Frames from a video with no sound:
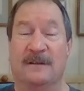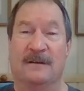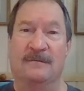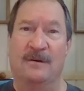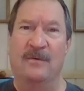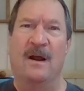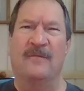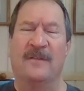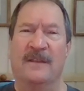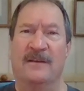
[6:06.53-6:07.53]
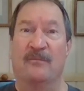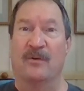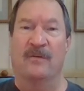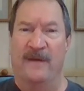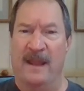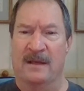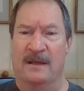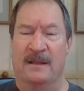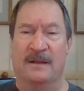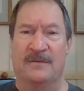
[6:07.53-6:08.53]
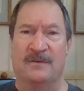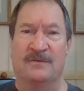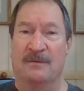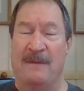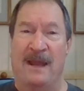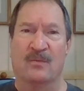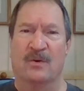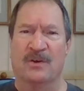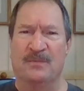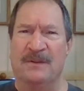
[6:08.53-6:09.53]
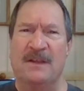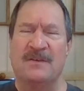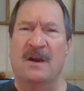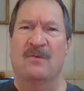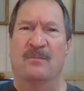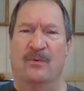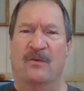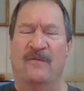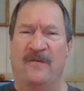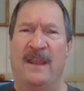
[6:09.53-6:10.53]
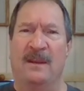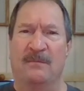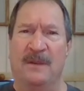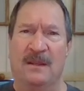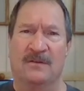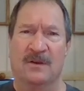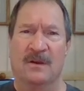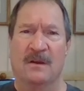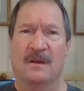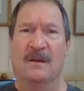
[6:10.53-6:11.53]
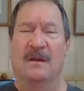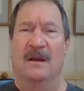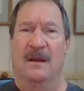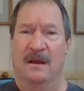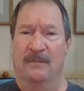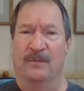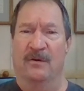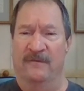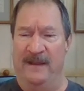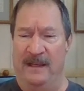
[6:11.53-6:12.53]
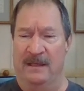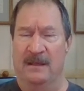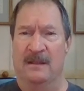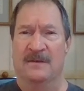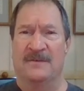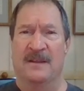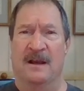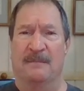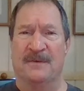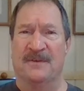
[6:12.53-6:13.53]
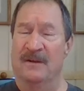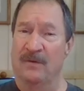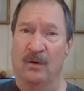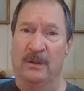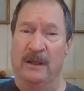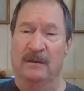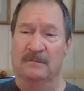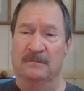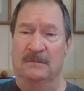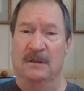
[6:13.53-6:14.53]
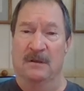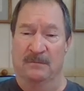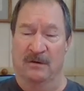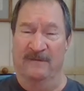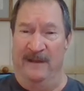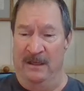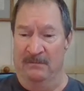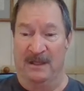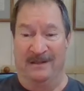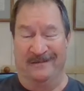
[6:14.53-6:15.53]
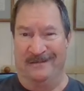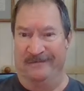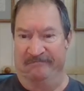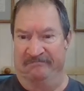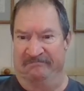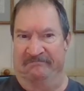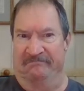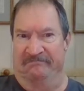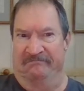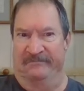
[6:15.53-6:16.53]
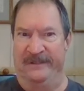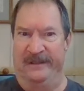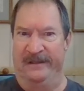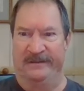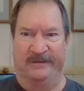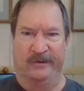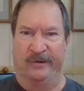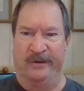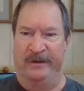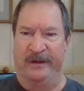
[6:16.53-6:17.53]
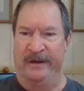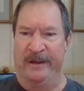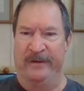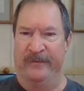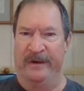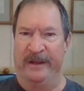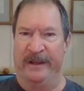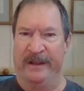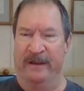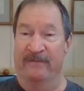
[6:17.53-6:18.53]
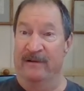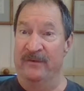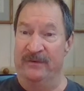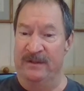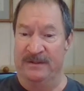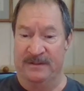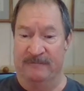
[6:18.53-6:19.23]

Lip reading: well, we often think of profanity as using bad words, but that's not what profane means. Profane is the opposite of holy. Profane means it's ordinary, everyday. For instance,